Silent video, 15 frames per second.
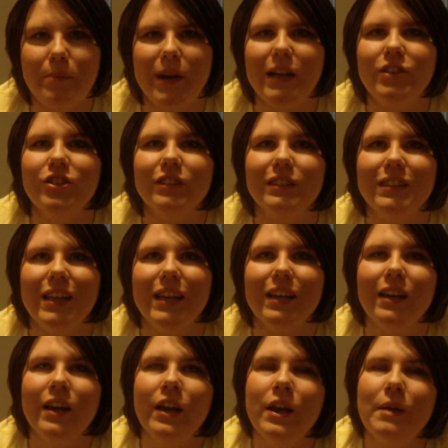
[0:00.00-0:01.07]
But I just
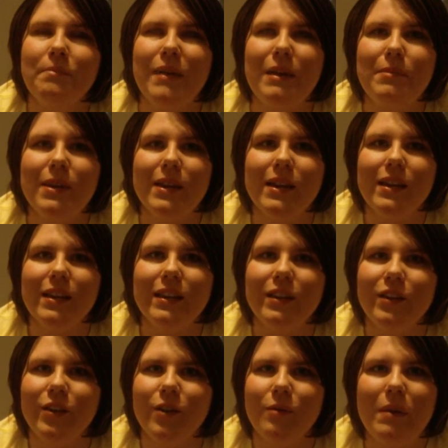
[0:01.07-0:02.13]
think
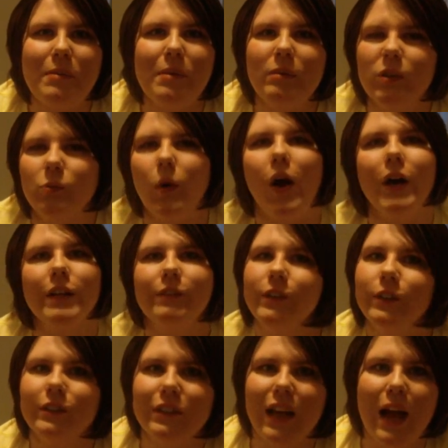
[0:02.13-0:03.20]
maybe, maybe it was wrong the
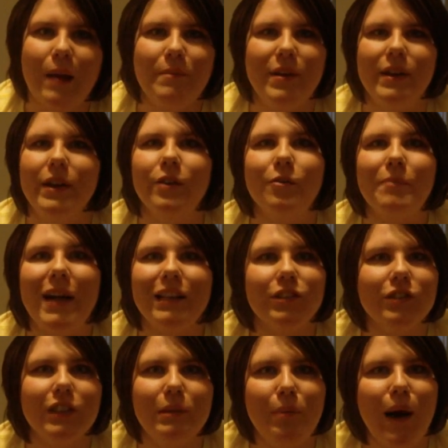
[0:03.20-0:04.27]
first time and it'll
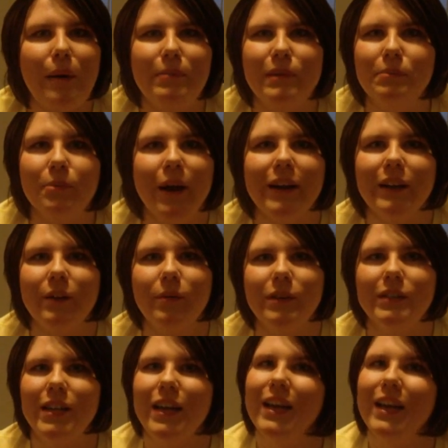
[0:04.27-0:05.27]
magically pop up pregnant one